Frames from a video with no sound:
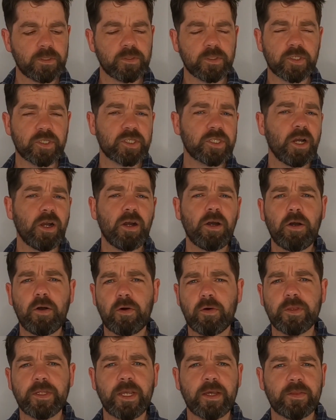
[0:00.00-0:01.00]
The Scar,
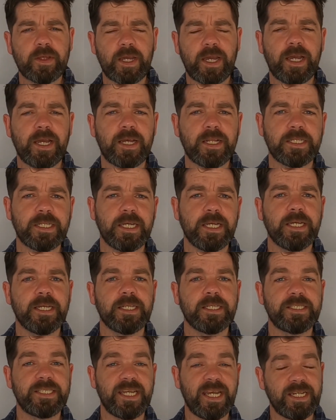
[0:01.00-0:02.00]
on the other hand,
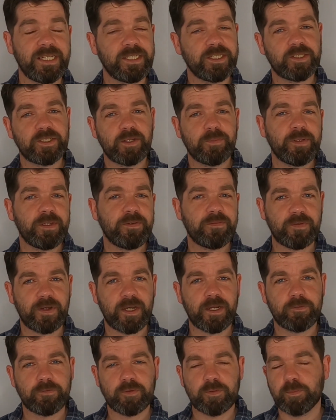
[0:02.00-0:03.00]
tends to be
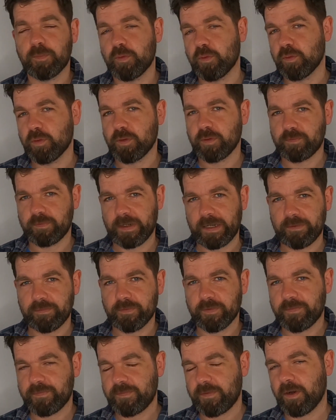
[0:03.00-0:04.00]
found more around
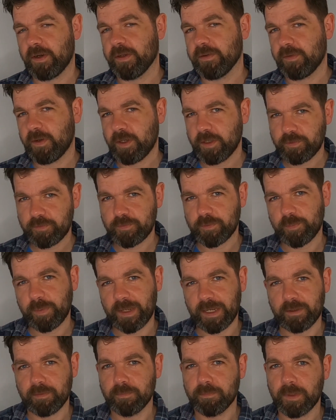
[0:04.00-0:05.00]
the
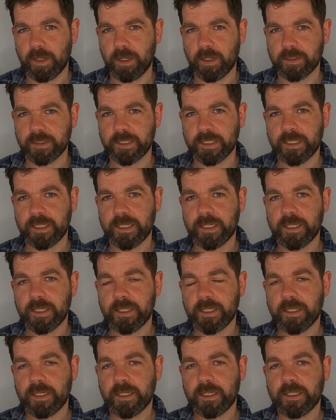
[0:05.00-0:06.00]
£500 mark.
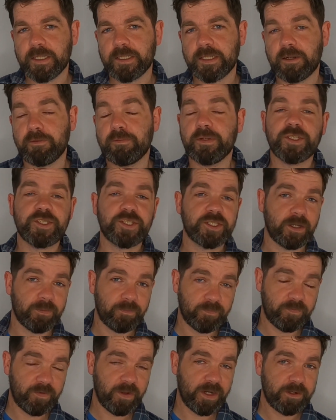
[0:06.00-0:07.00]
There is
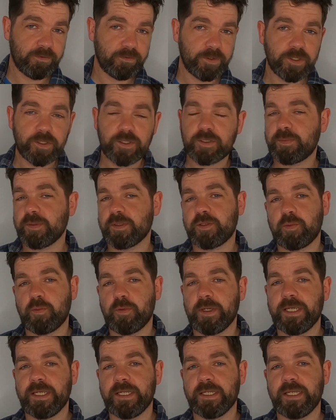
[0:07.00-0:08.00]
some variance
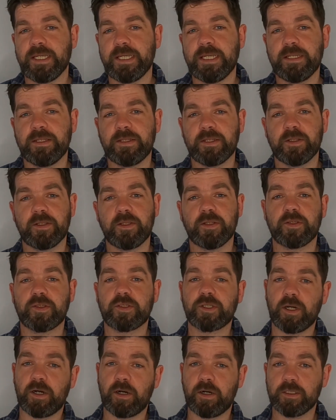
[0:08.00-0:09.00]
between either the
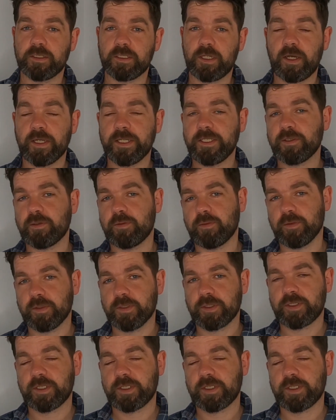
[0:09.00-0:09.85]
Scar Light or the